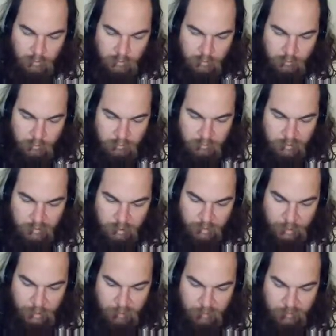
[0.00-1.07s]
May the
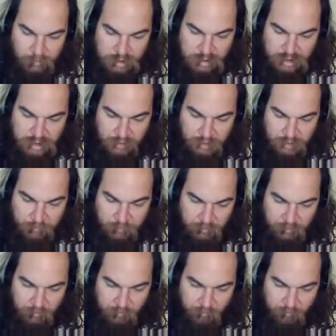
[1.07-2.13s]
arrogant be ashamed,
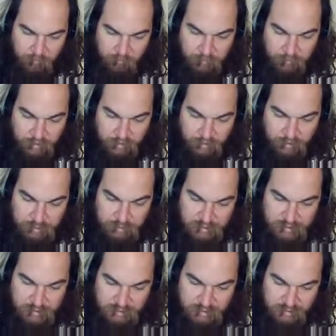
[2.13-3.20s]
for they
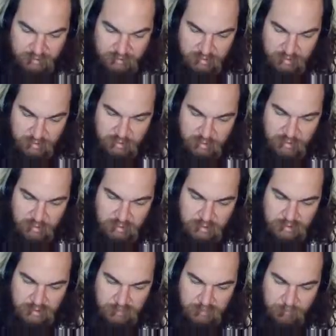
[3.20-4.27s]

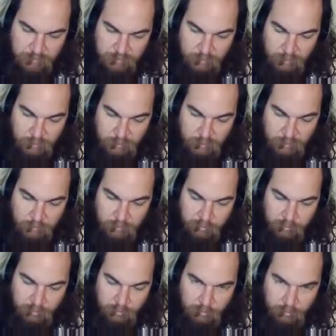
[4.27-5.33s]
subvert me
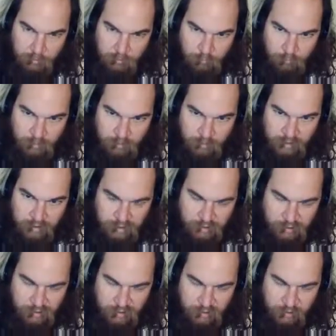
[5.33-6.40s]
with a
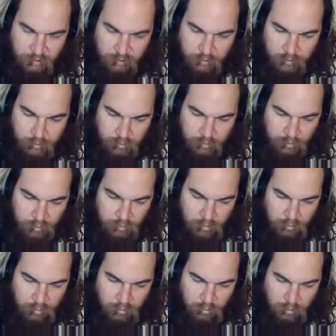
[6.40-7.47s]
lie.
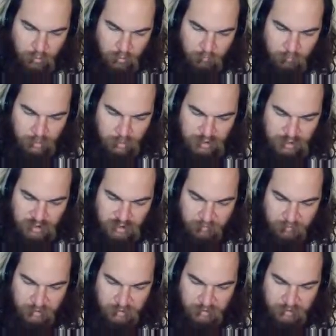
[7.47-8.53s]
But I shall
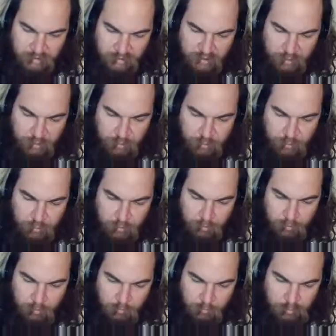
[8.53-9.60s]
meditate on your
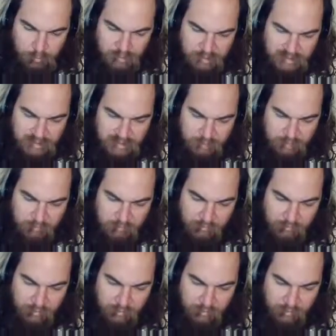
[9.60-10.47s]
precepts.